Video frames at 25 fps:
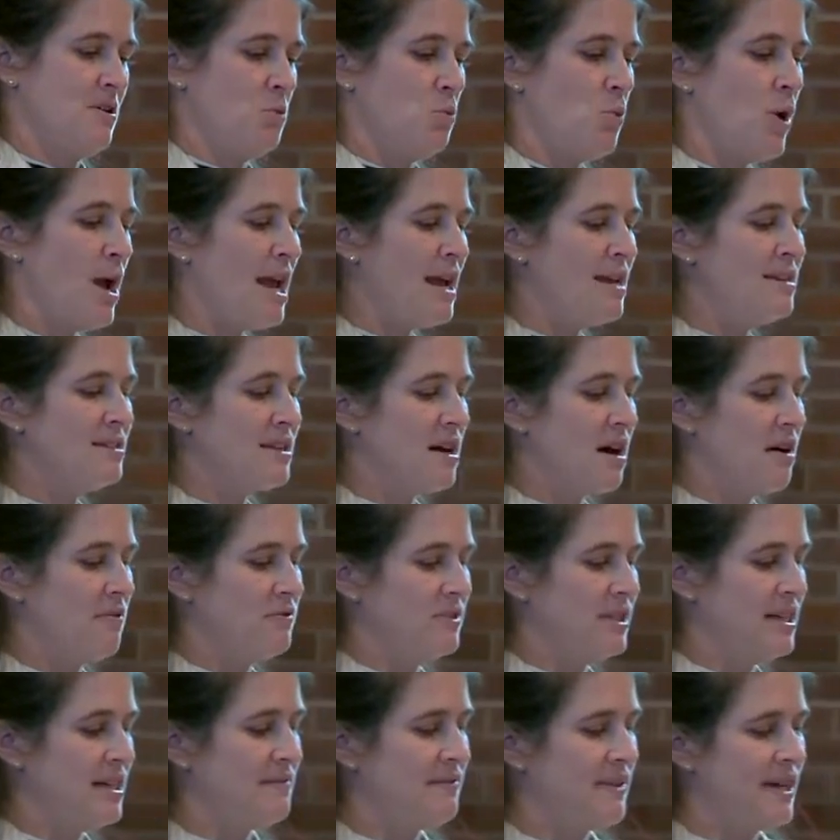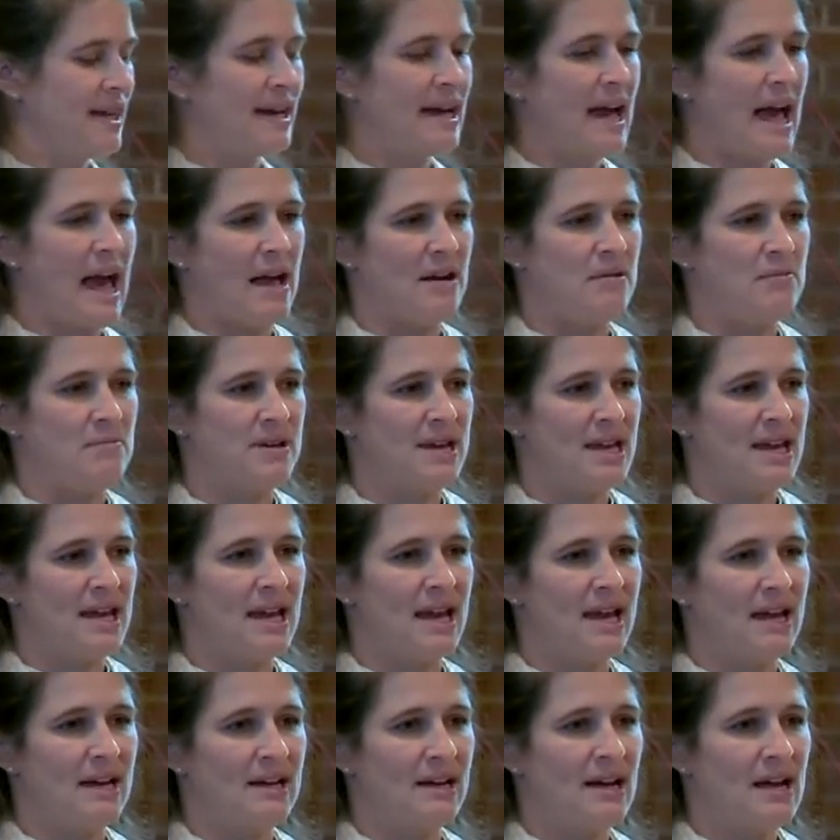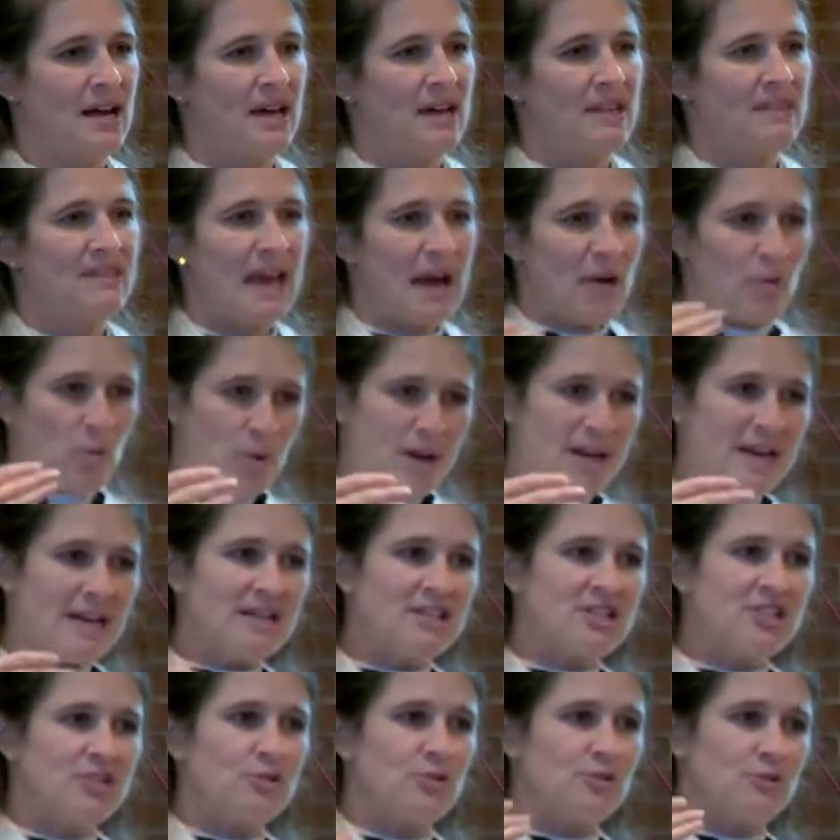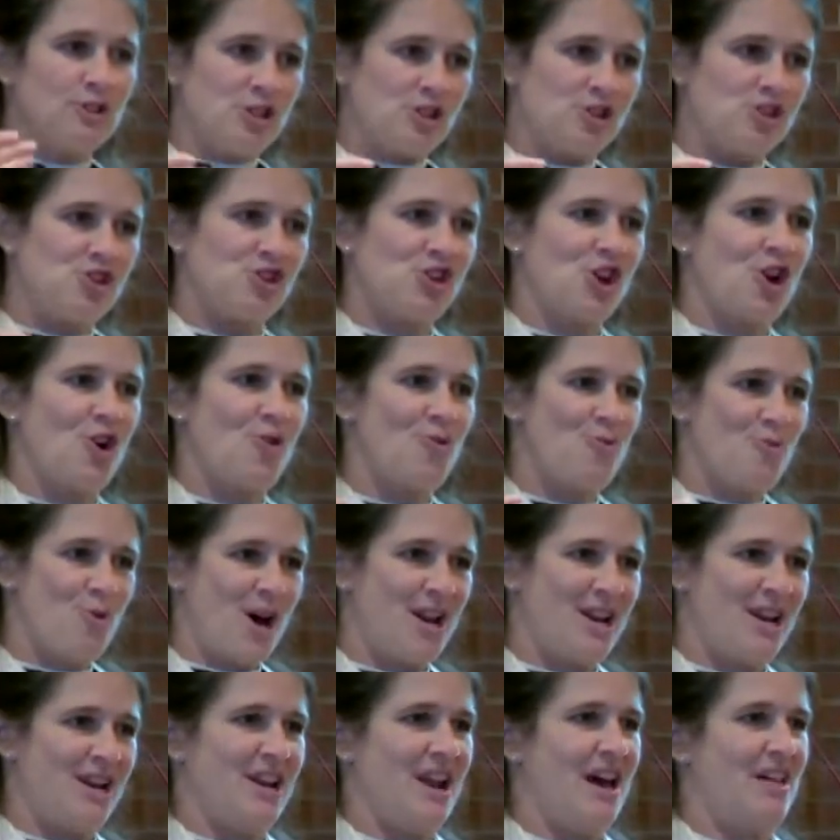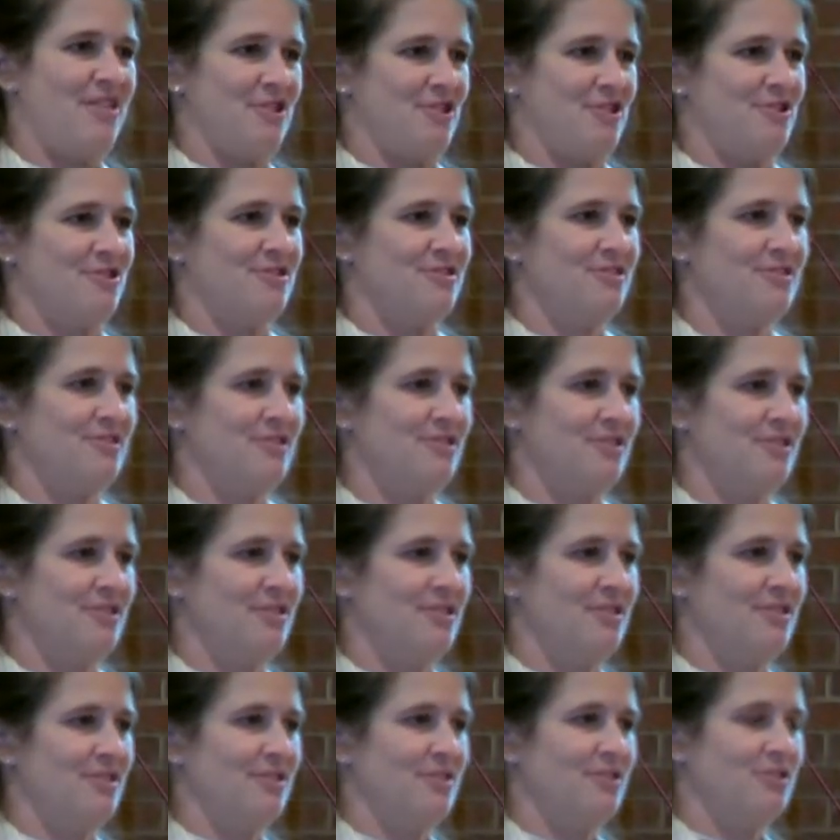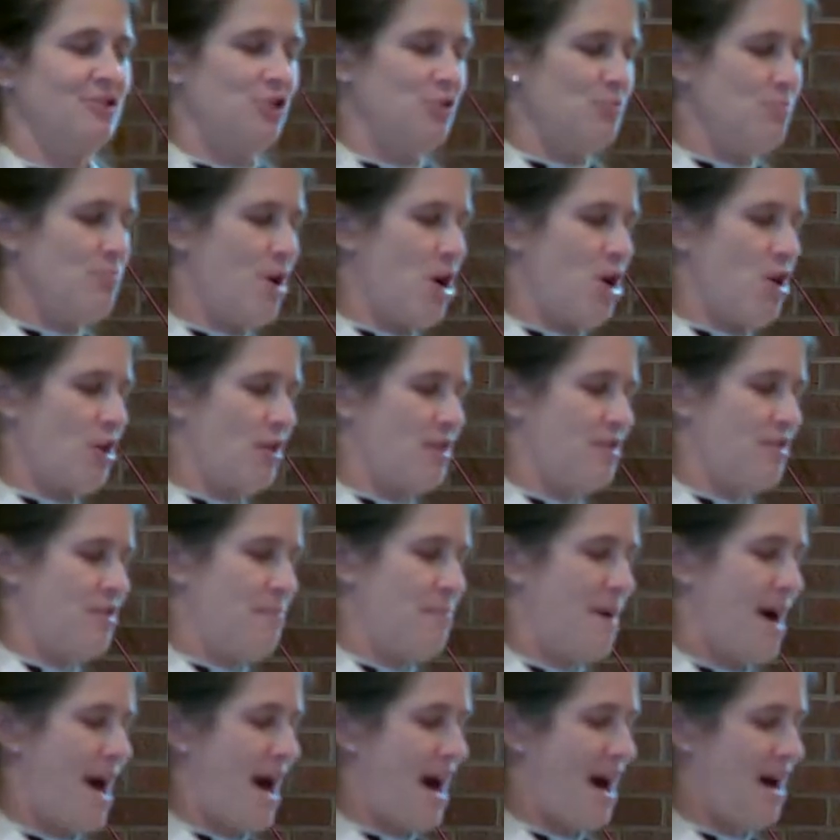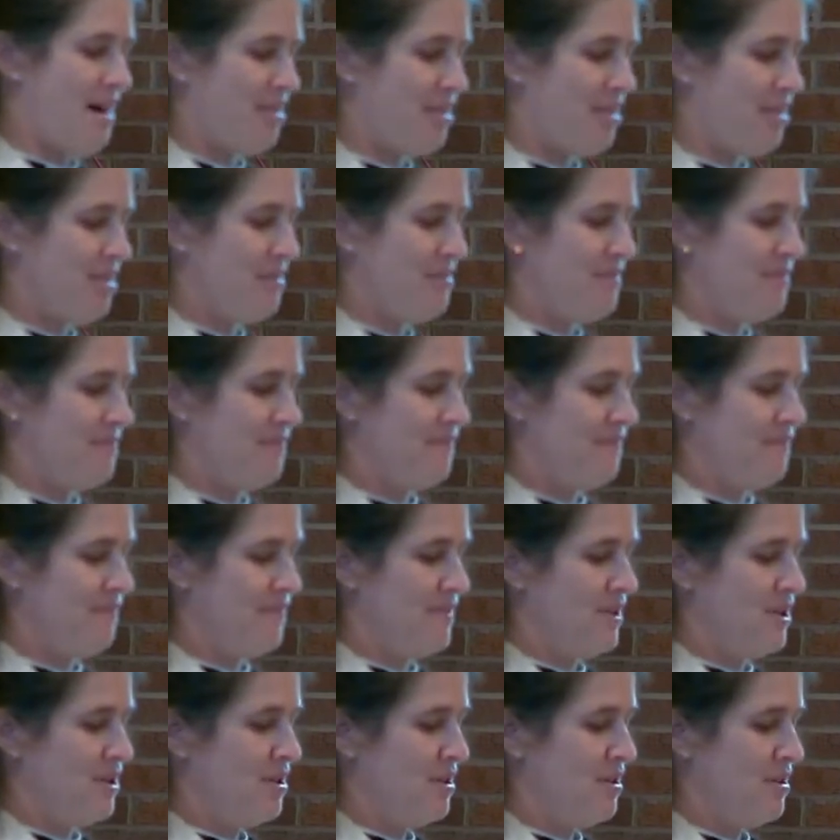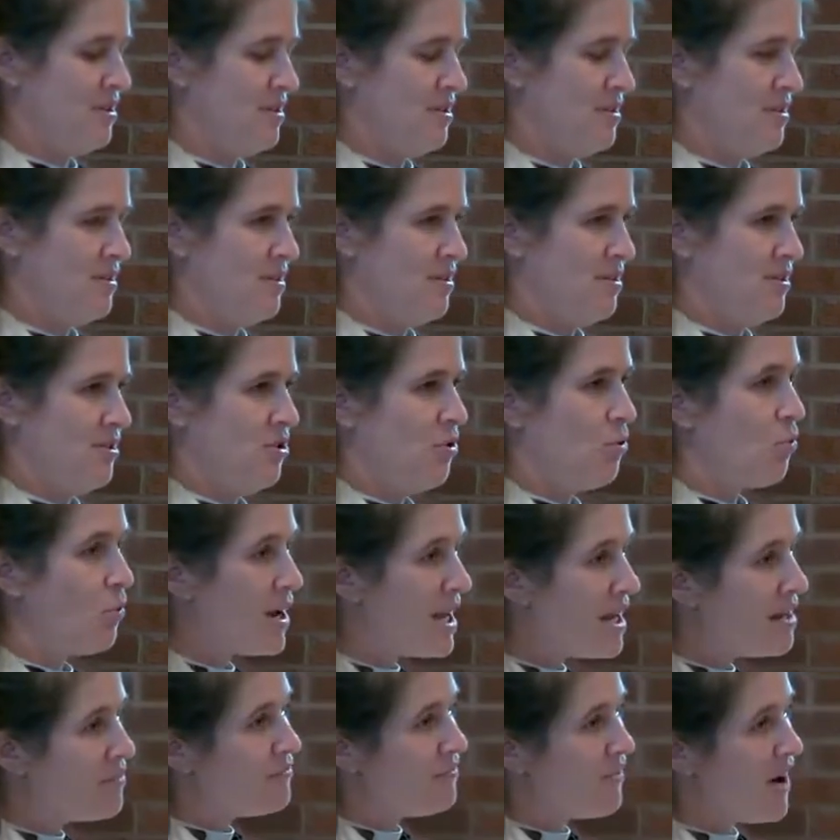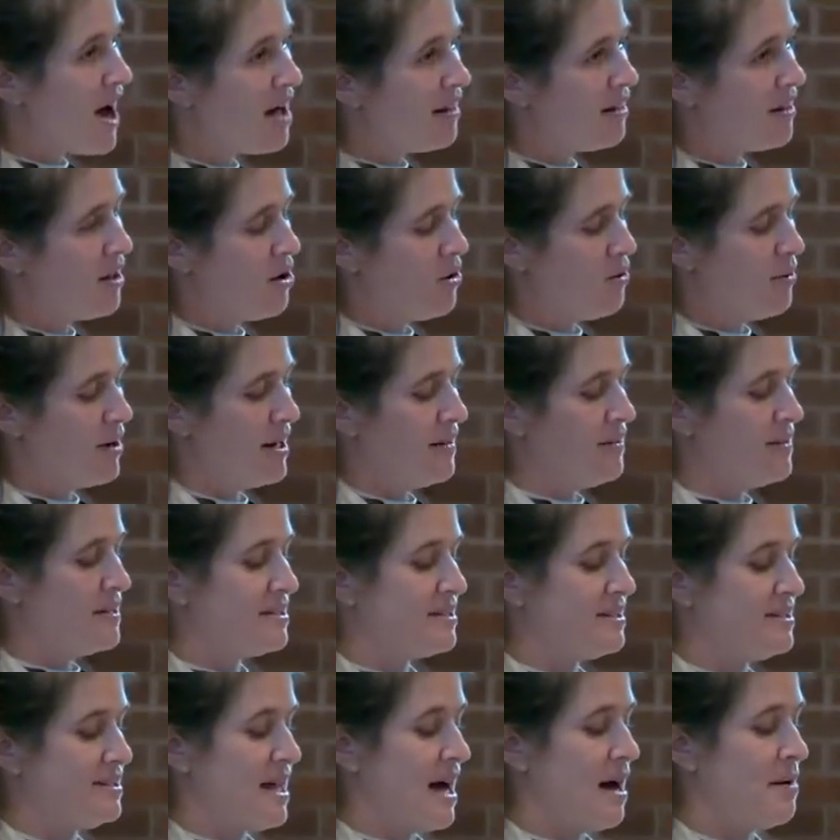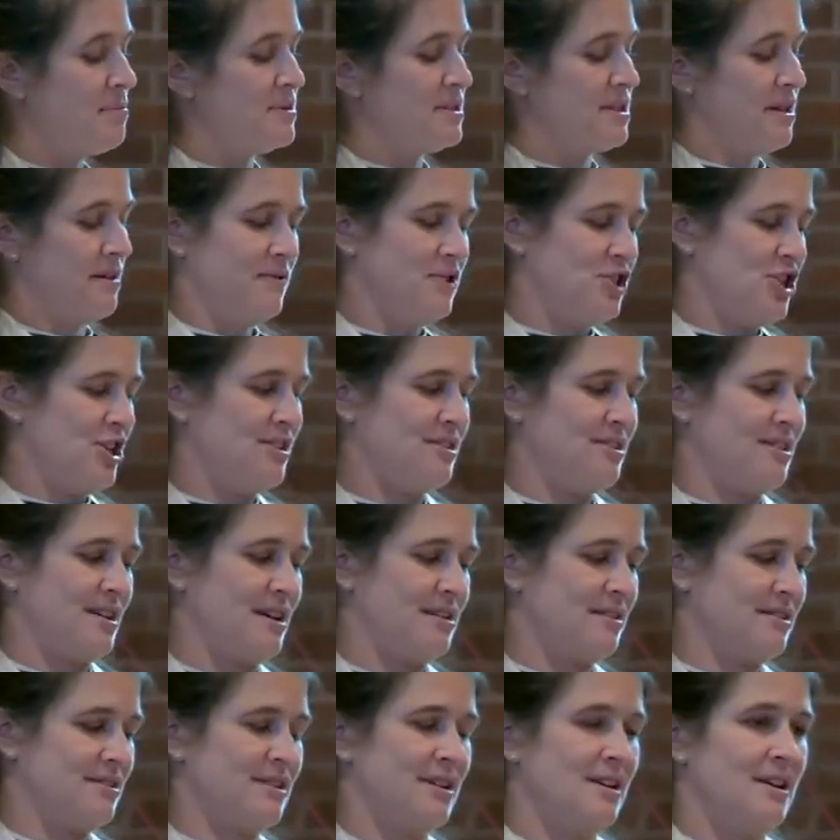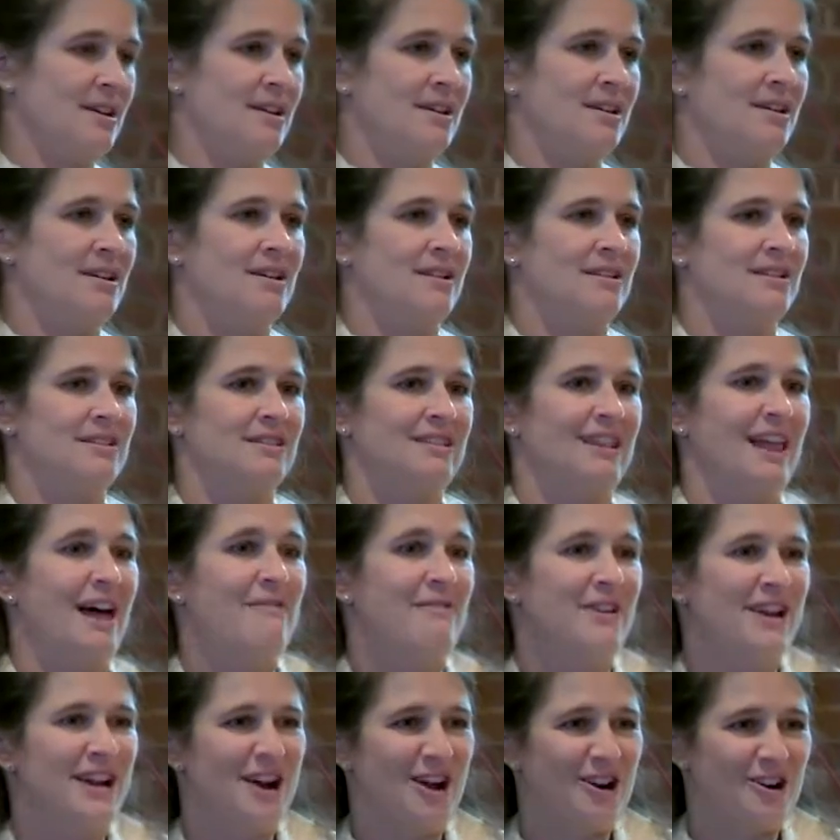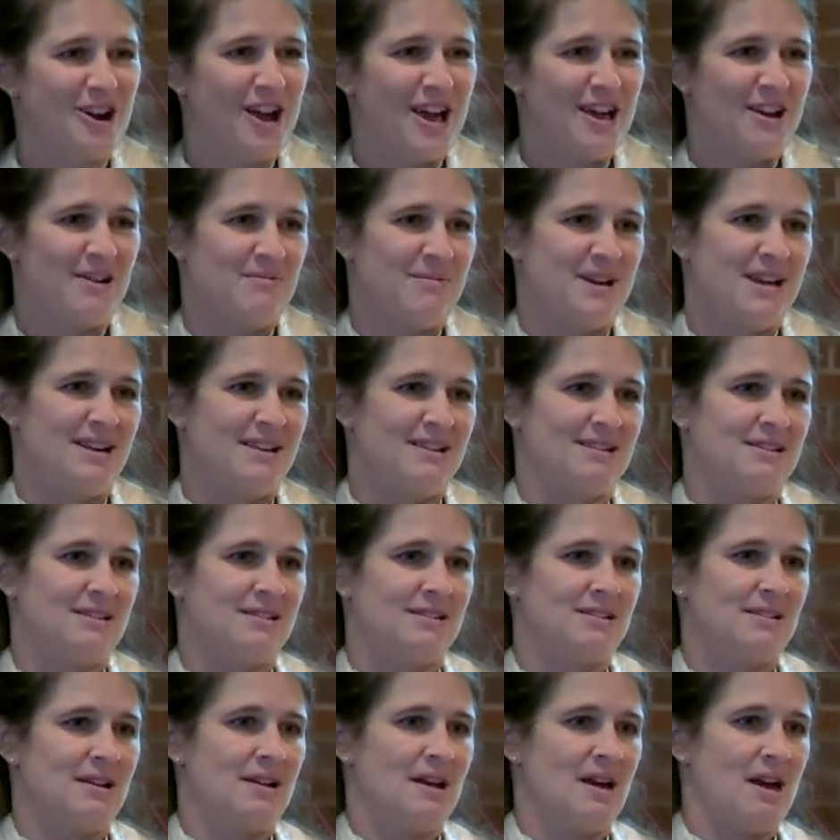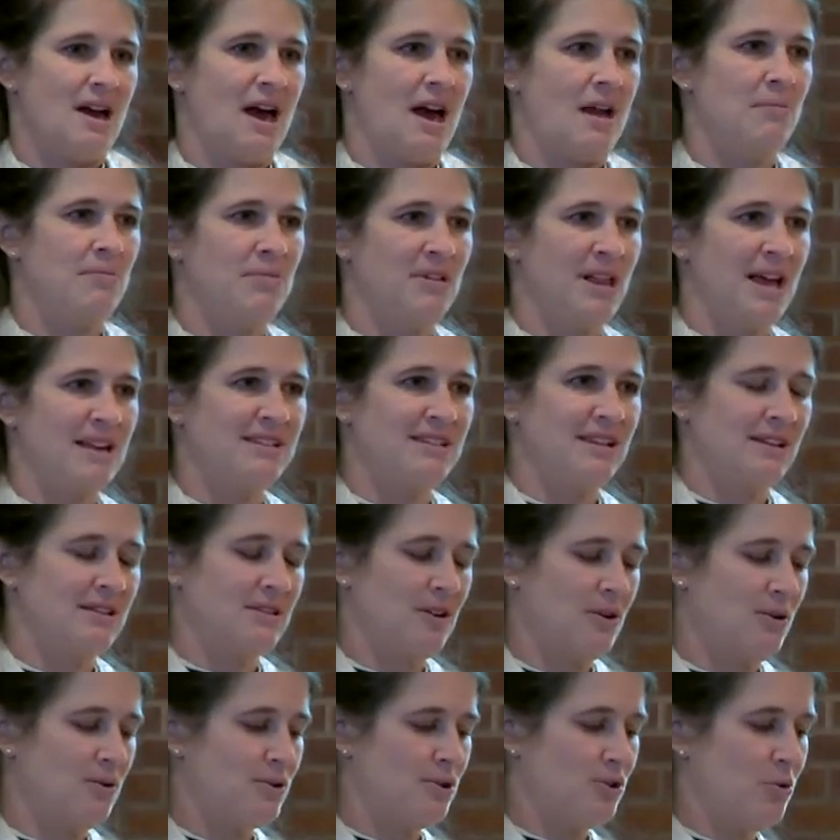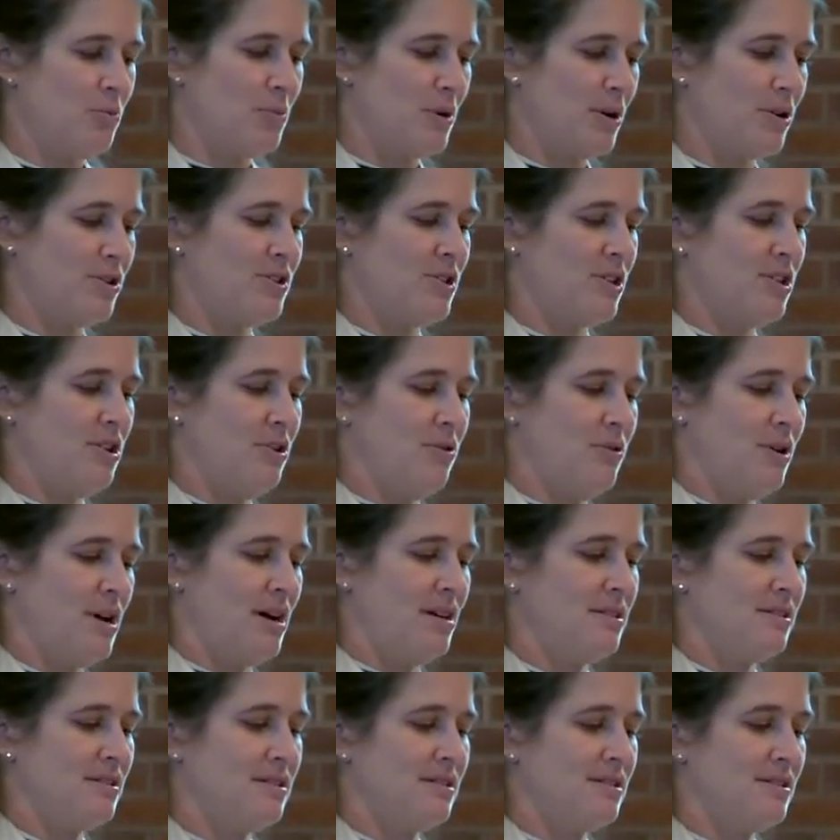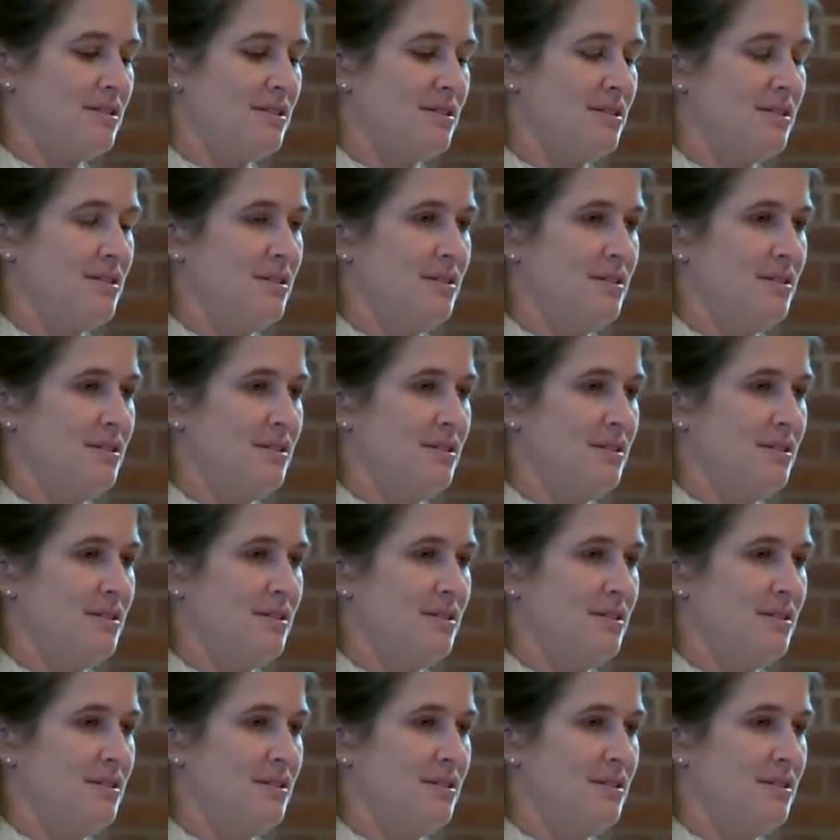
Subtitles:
ways of living and being that we do to show one another, to mark the path. We follow in the steps of Jesus, loving our enemies and blessing those who persecute us.